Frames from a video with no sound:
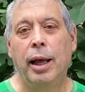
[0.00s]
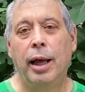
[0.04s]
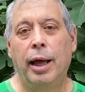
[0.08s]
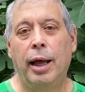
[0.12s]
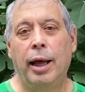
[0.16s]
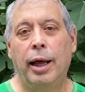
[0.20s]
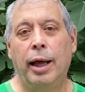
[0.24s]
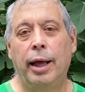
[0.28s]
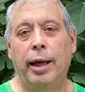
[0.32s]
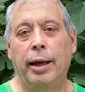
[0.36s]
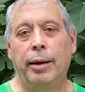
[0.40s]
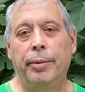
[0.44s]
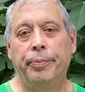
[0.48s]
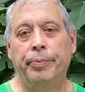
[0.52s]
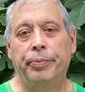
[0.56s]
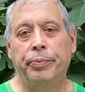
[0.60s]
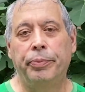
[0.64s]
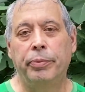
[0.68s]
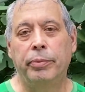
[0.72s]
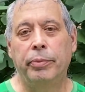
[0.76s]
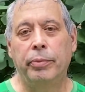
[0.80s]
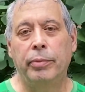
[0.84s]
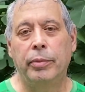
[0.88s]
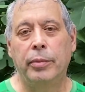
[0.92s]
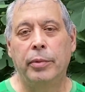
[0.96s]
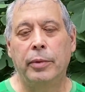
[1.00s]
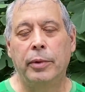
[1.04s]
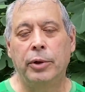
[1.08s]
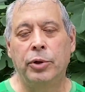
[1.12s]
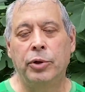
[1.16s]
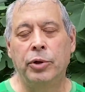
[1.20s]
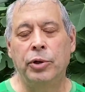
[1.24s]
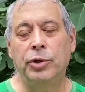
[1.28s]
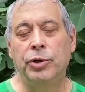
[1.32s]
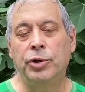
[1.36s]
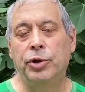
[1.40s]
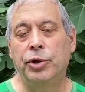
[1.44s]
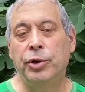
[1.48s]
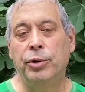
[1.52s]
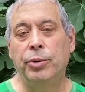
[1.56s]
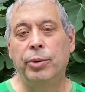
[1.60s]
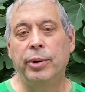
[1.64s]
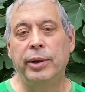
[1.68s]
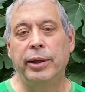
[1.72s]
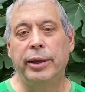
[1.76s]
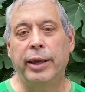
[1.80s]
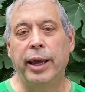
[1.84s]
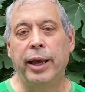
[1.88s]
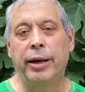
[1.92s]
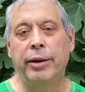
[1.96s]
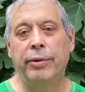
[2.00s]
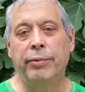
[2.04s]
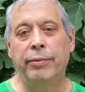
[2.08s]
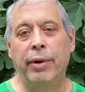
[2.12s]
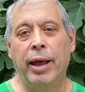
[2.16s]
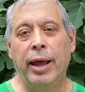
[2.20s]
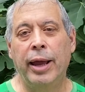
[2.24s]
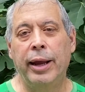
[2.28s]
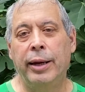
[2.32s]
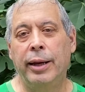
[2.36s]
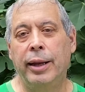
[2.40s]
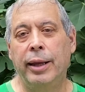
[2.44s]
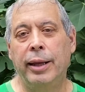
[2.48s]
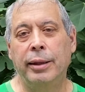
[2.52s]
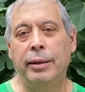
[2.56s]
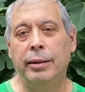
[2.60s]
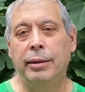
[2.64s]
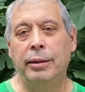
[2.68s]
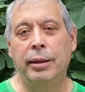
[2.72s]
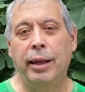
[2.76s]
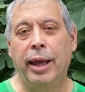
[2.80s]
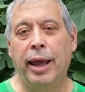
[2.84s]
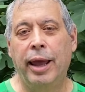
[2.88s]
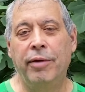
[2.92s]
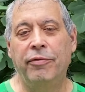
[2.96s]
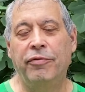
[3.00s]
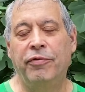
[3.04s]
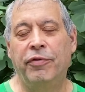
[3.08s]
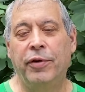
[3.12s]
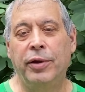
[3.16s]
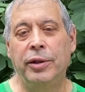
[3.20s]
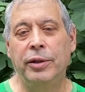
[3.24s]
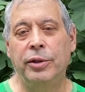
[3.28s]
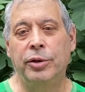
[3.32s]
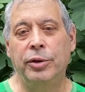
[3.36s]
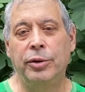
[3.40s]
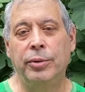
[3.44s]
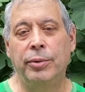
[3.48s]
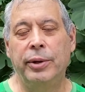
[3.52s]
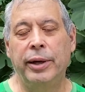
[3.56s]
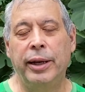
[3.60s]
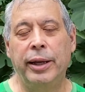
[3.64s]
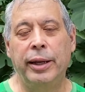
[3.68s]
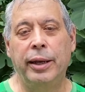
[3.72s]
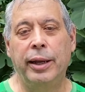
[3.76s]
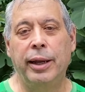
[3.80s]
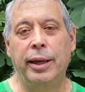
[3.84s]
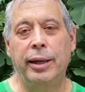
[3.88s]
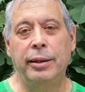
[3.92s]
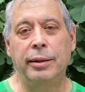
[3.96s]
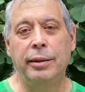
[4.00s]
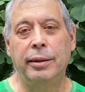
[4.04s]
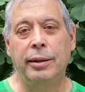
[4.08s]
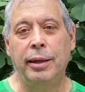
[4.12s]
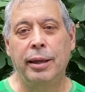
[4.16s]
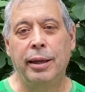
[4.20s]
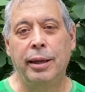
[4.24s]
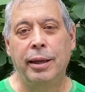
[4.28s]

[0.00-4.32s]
Uh, just do it, get it right, and have fun doing it, and